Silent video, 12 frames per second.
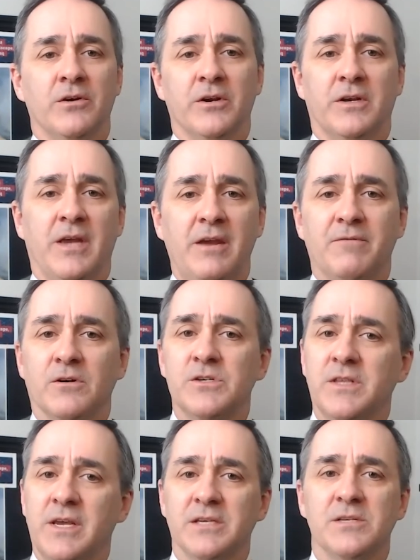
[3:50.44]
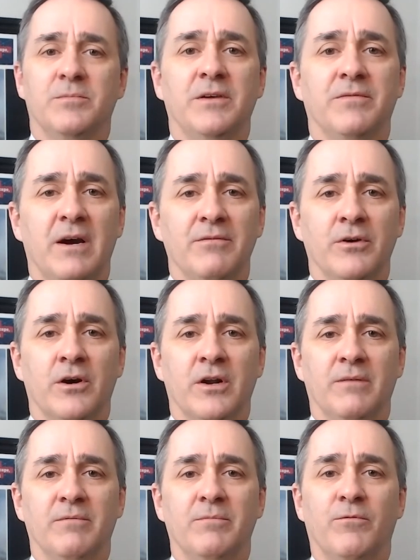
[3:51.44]
year to date versus the S&P 500
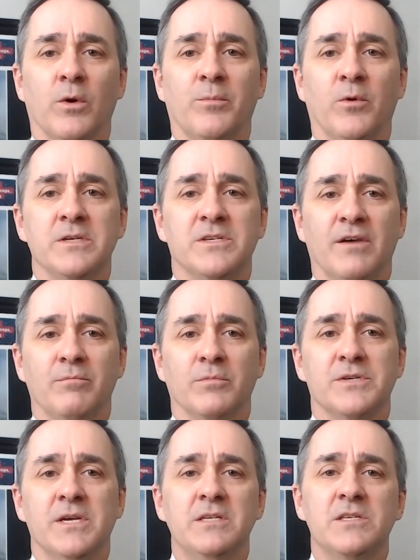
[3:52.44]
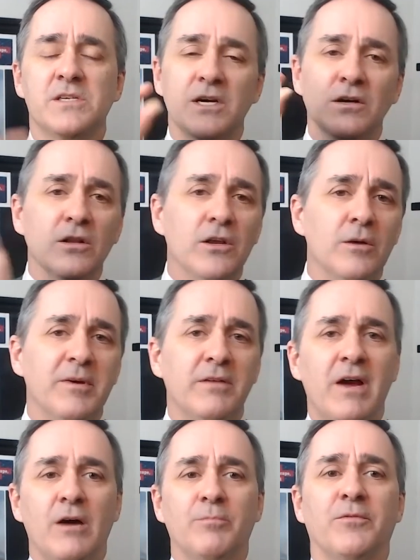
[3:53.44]
up 4.7%. Still a little bit
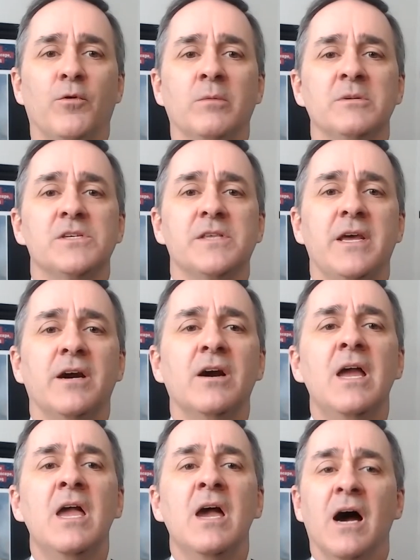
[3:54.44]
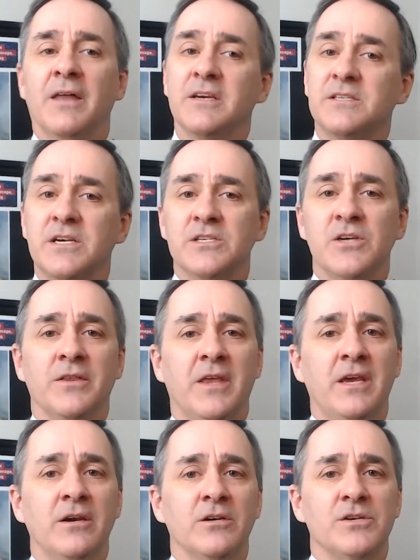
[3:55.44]
of outperformance there. This is on the
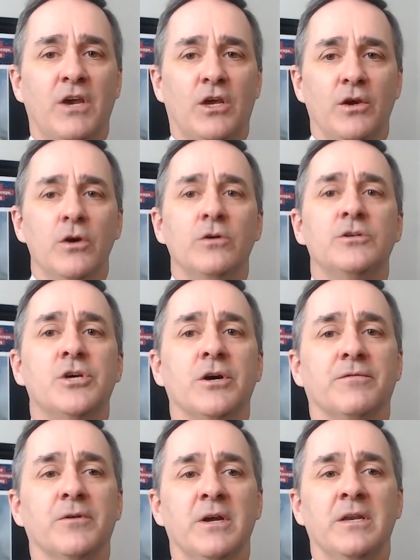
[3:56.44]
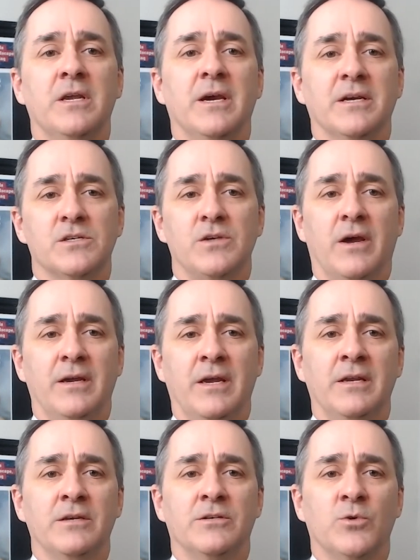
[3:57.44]
heels of a huge year for NDX
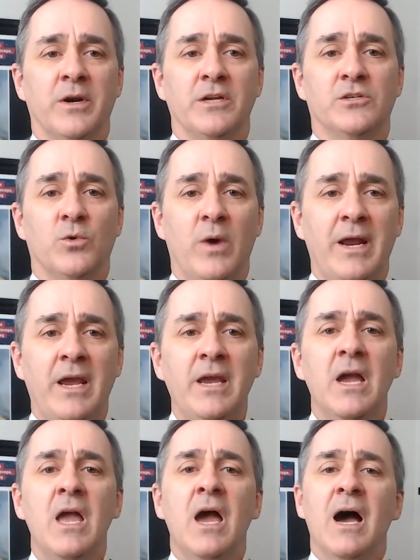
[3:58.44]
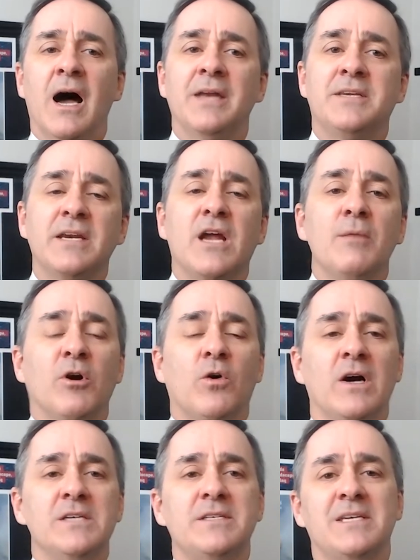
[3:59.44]
in 2020. Did come
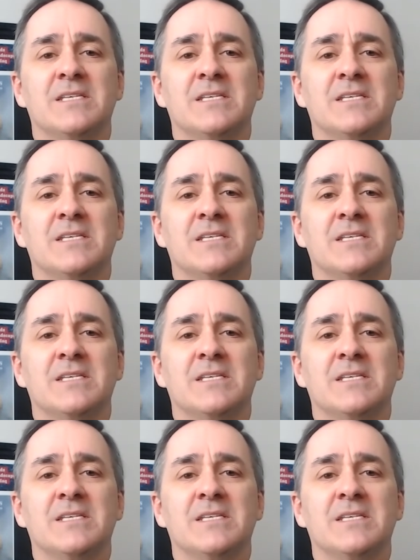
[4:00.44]
across a